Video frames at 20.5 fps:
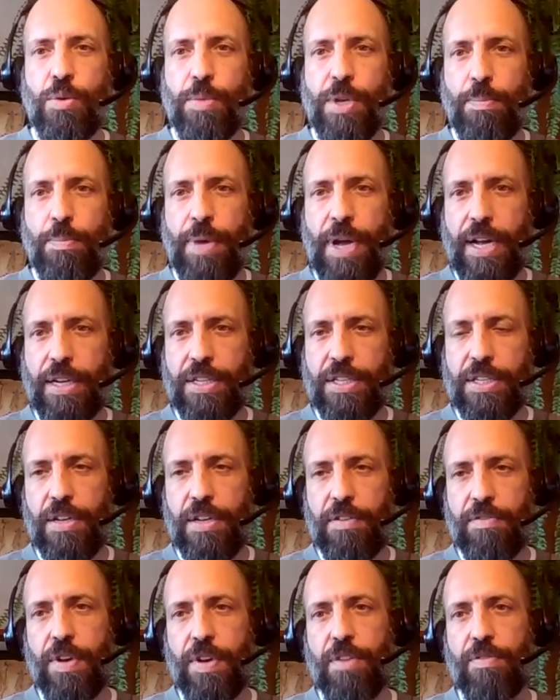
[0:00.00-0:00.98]
impacts
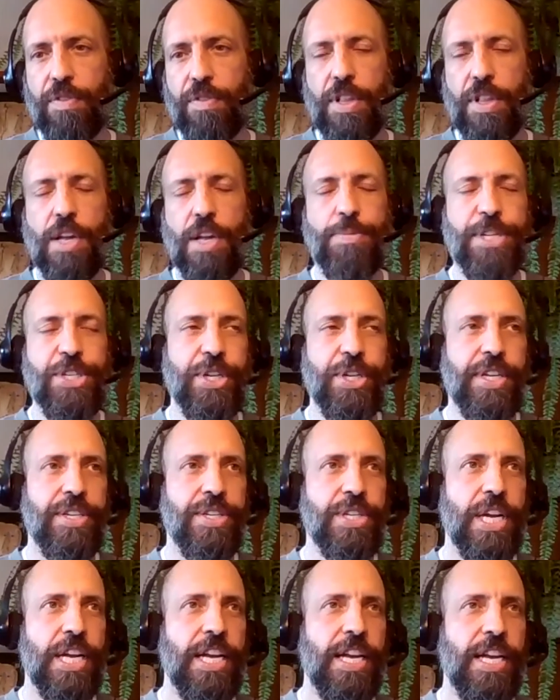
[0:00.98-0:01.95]
of climate change.